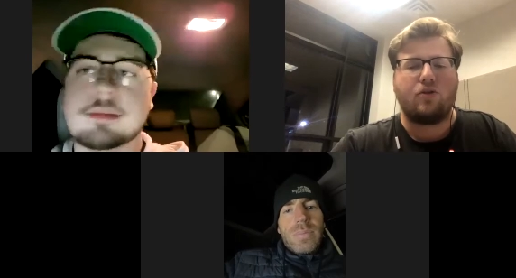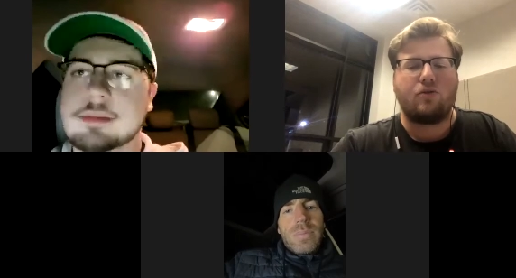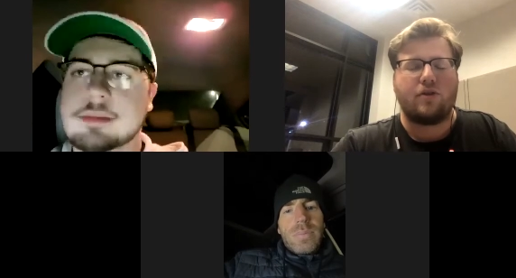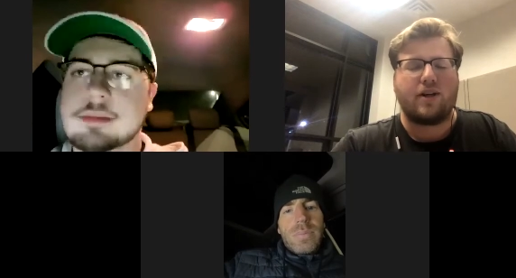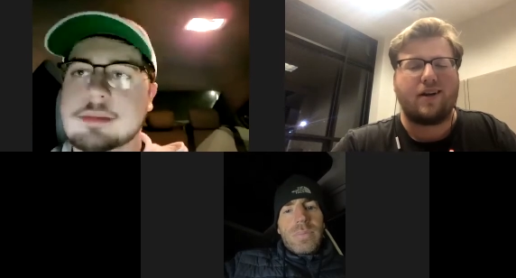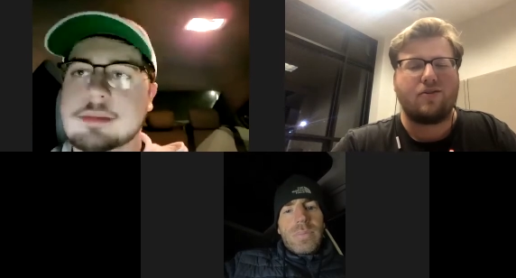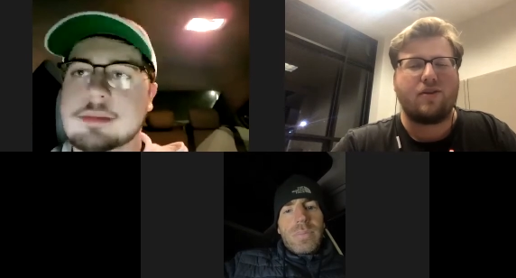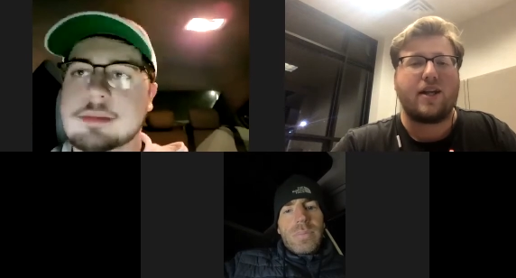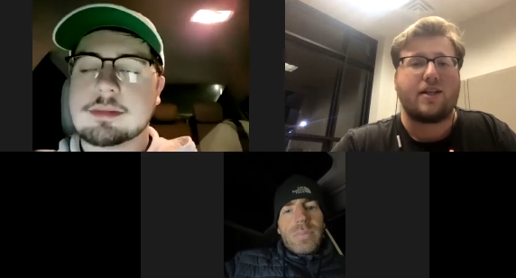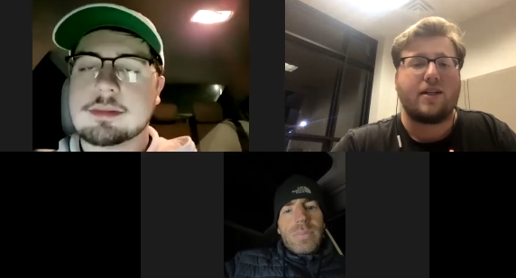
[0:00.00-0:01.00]
Speaker 1: Lutheran to
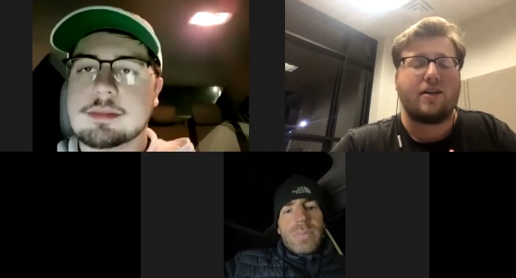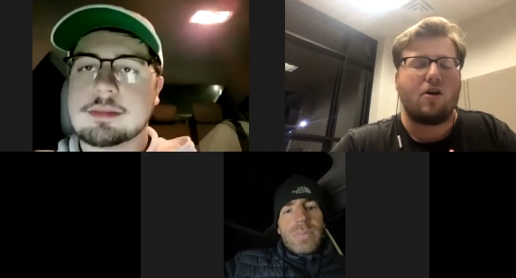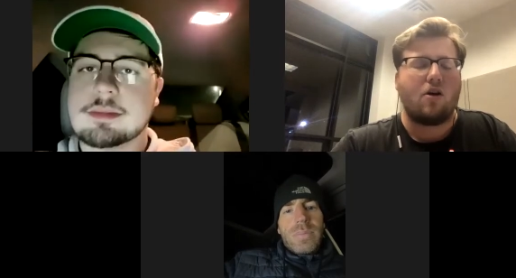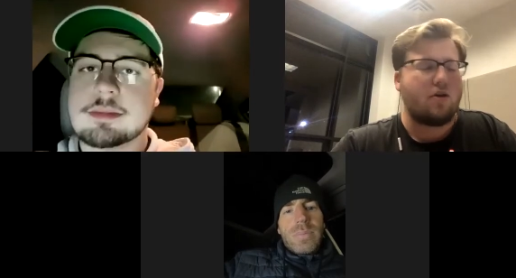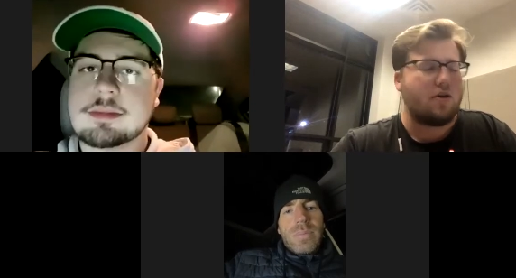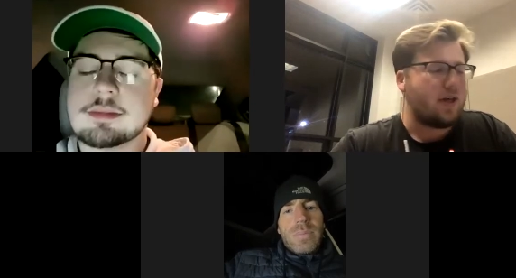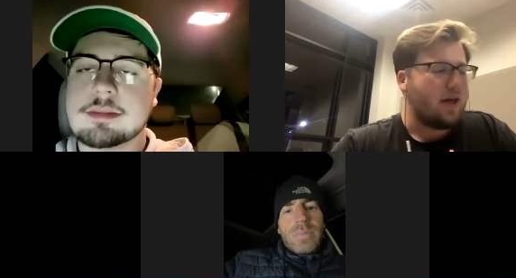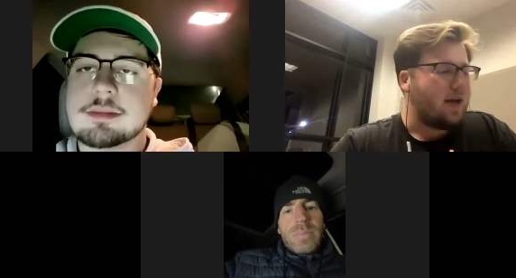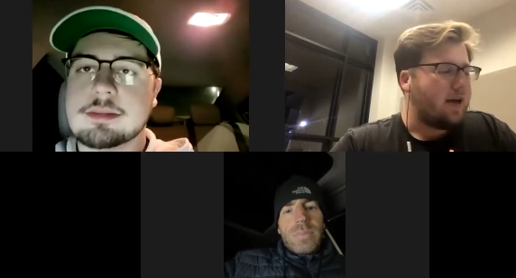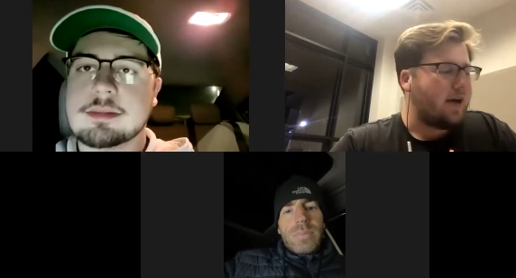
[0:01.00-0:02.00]
118 yards.
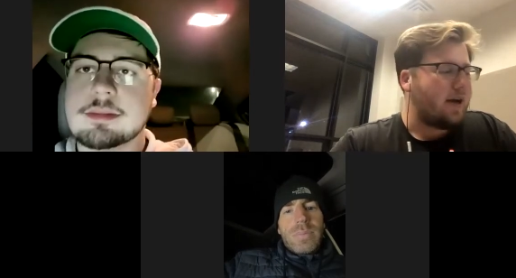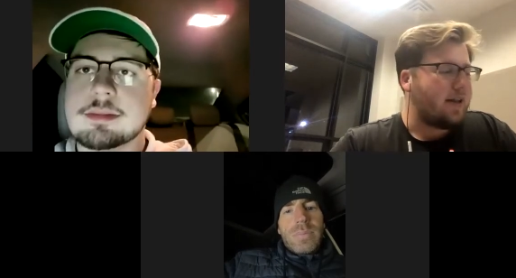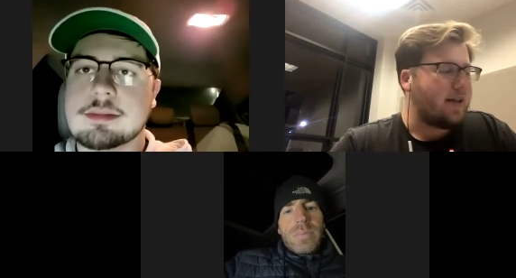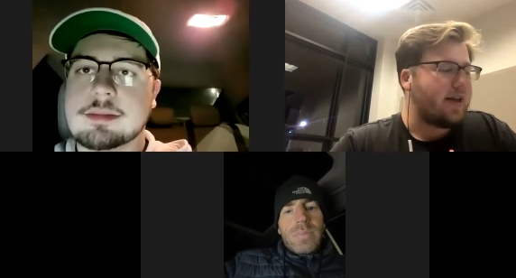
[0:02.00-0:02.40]
Uh,